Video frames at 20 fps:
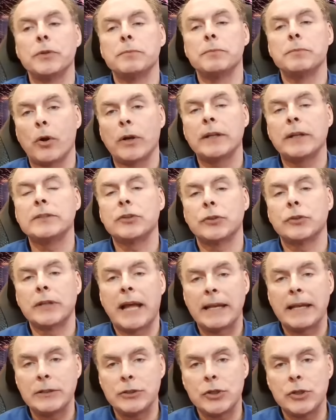as markets are
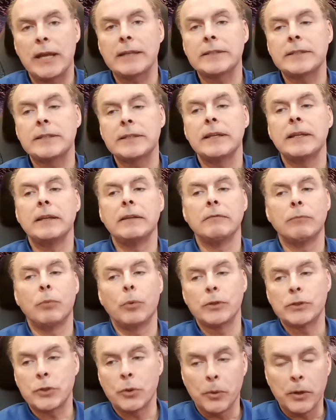digesting
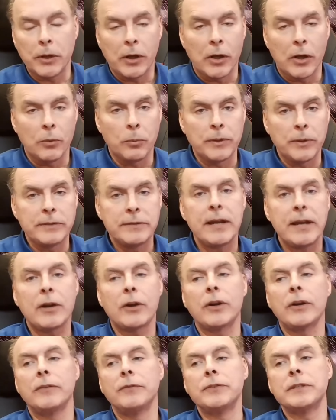what's going on with
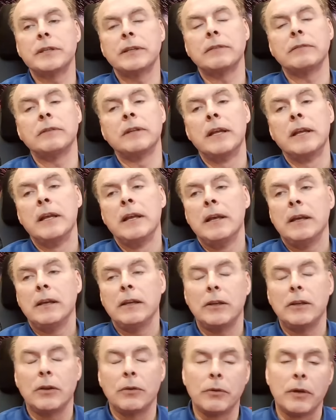tariffs. And
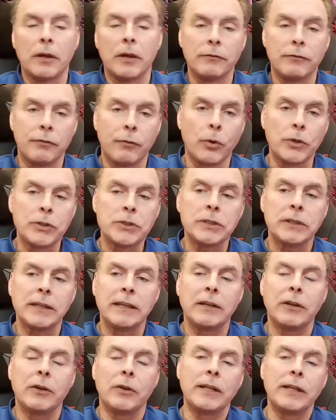
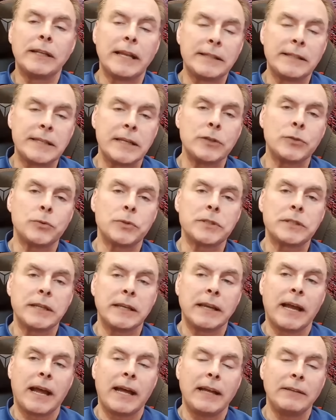unfortunately, it's
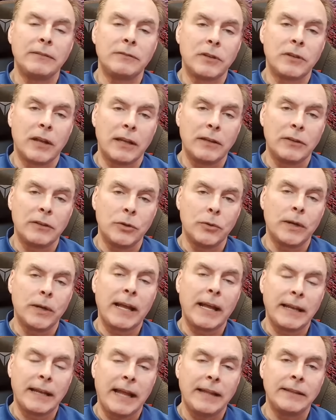interesting. You and
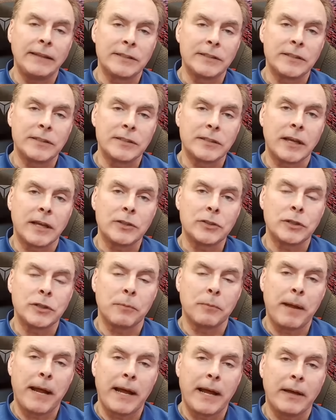I have had this
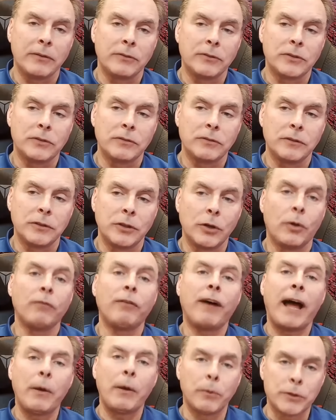discussion about,
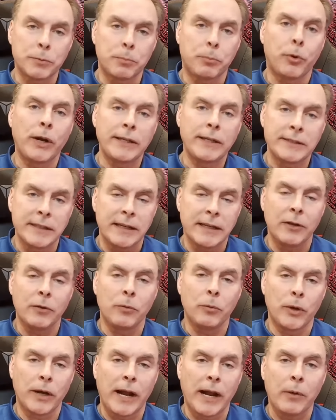if I was
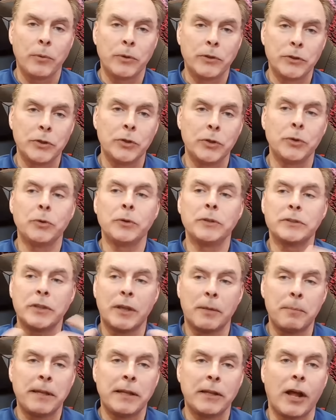president, what I would do is
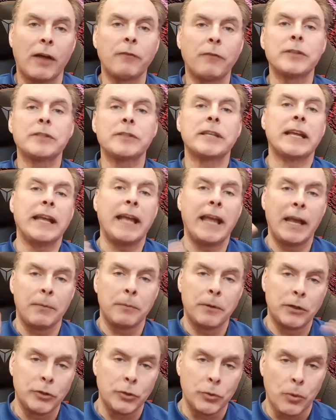coming in the office saying, hey,
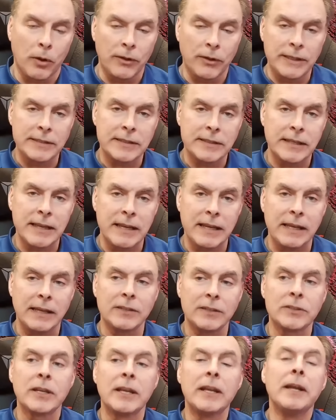I'm going to do all these
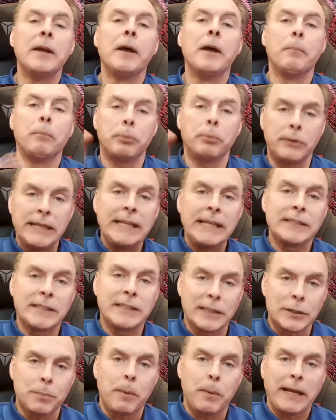things. Please
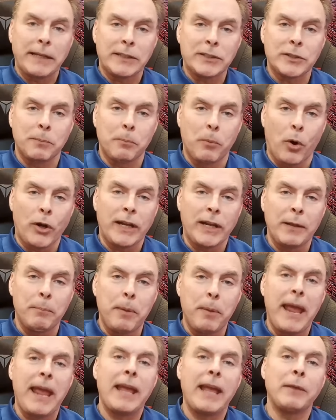expect some
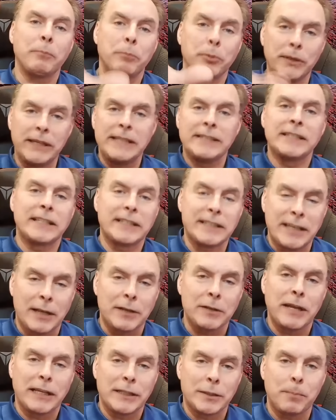market pain. Please
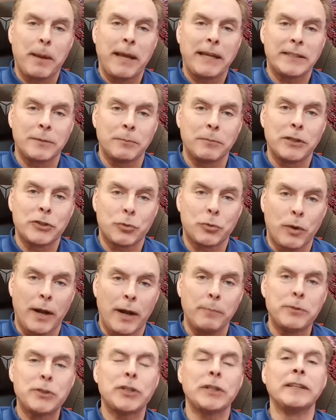expect some
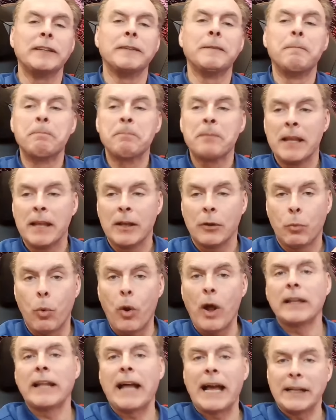disruption.
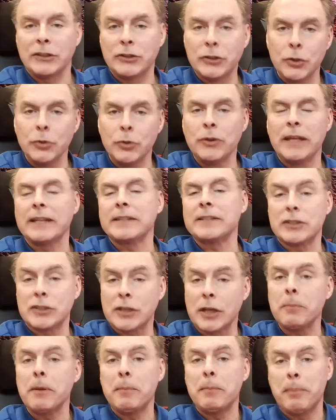While I do this, it's
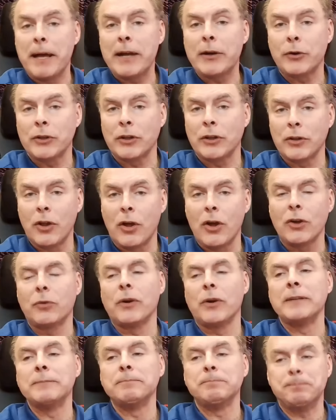going to be better in the long
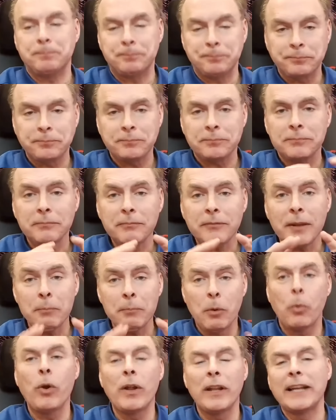run.
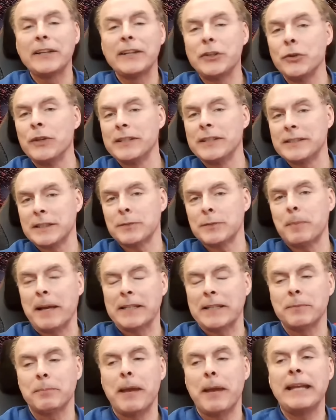But while I do this,
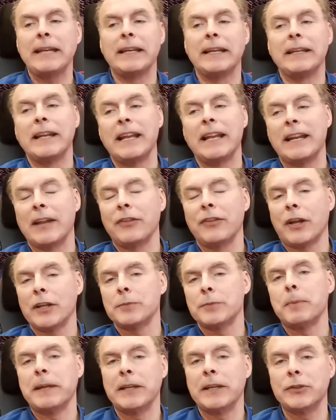expect some pain. And I thought
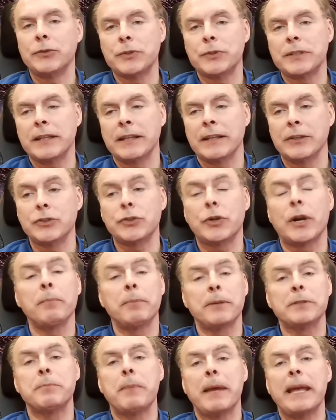it's been interesting that
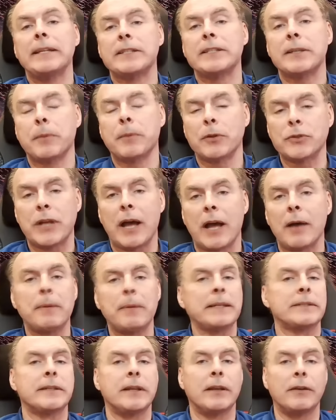Trump has made some of those
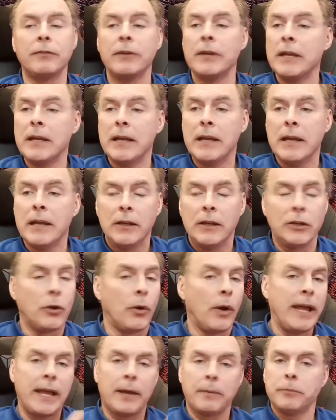comments of,
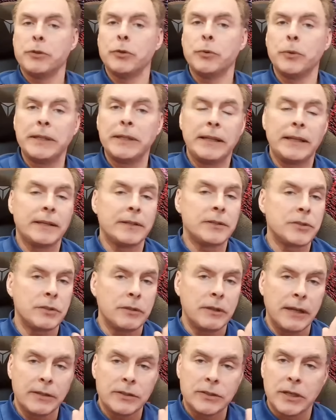hey, I'm doing
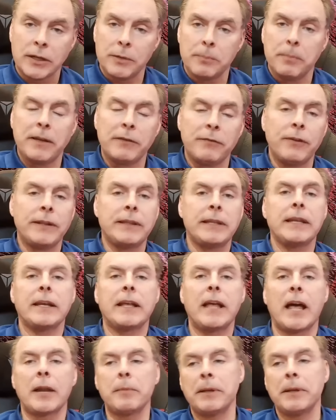this. It's going to benefit the
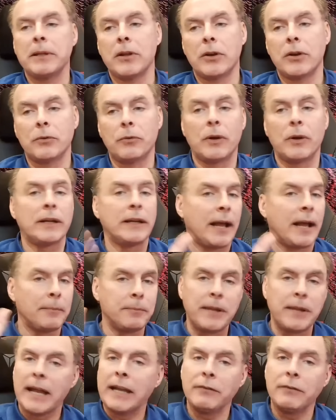economy long run.
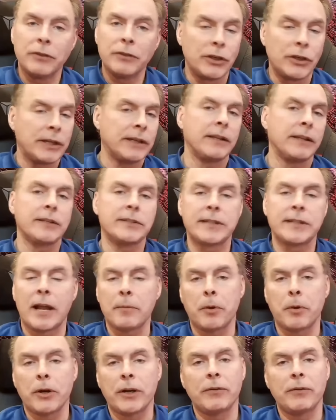I'm not even looking at the
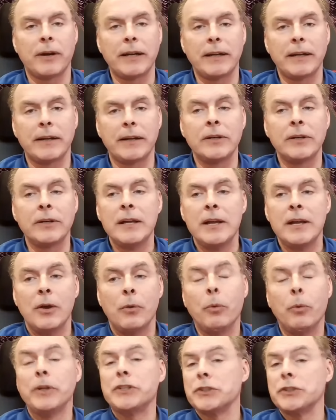stock market right now,
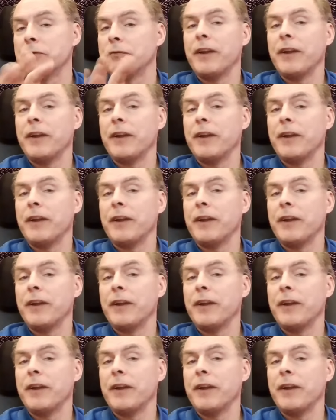which is